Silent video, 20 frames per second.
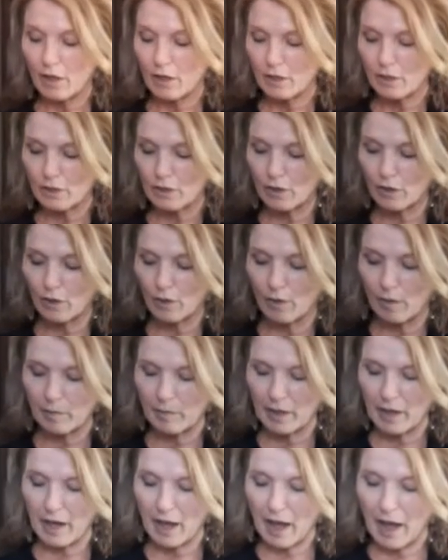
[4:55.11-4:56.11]
So I'm
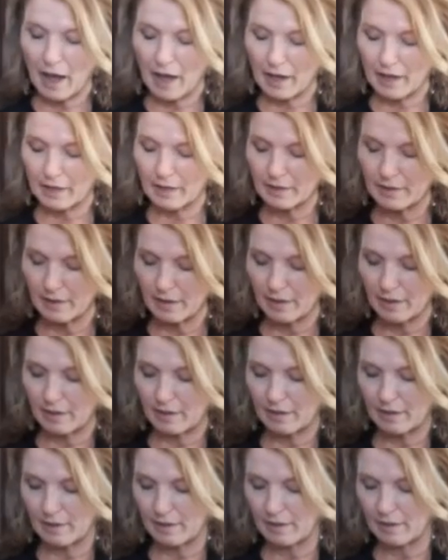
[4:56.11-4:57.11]
going to add
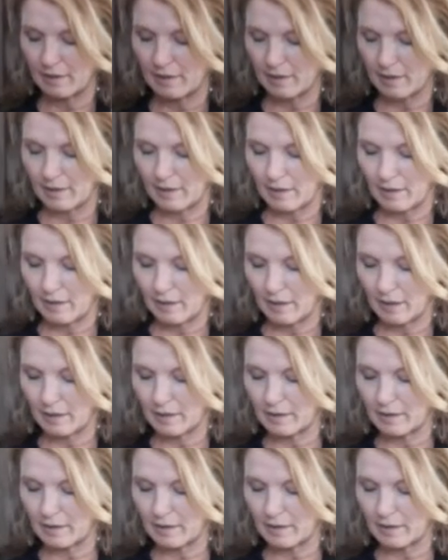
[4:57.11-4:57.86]
a